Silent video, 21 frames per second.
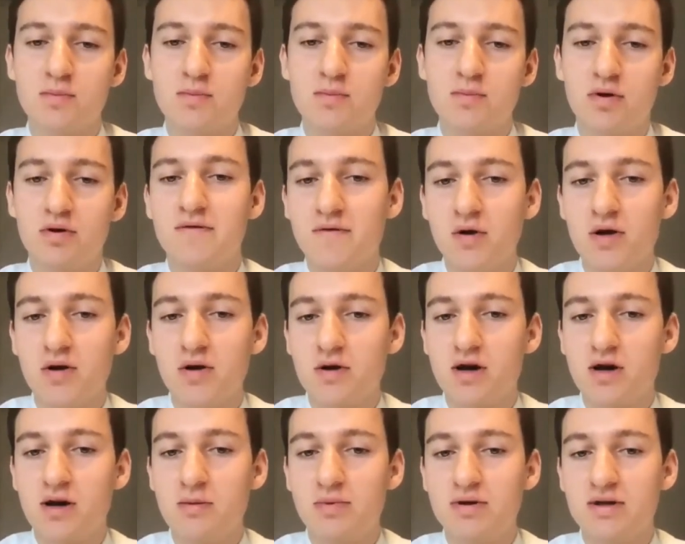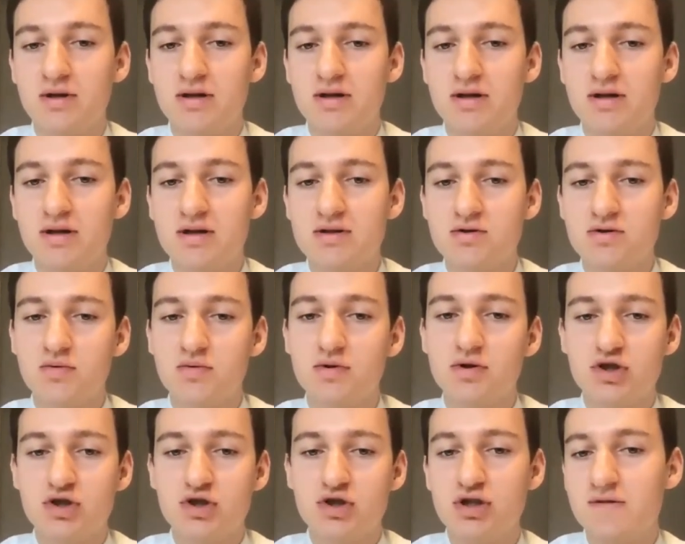portfolio companies to
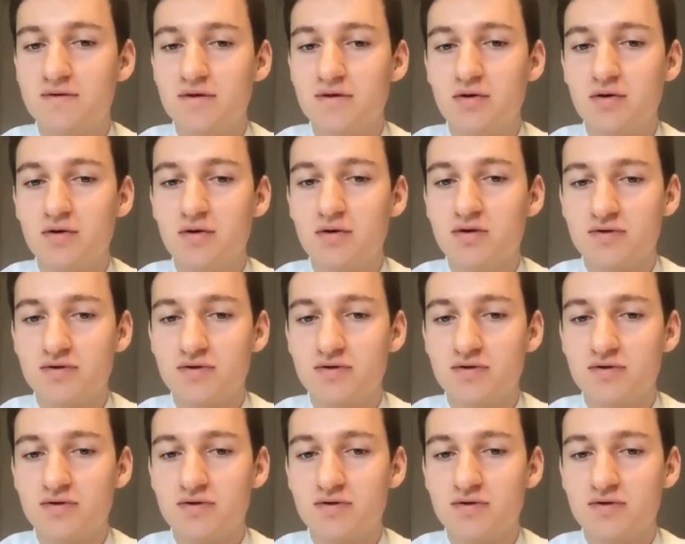achieve those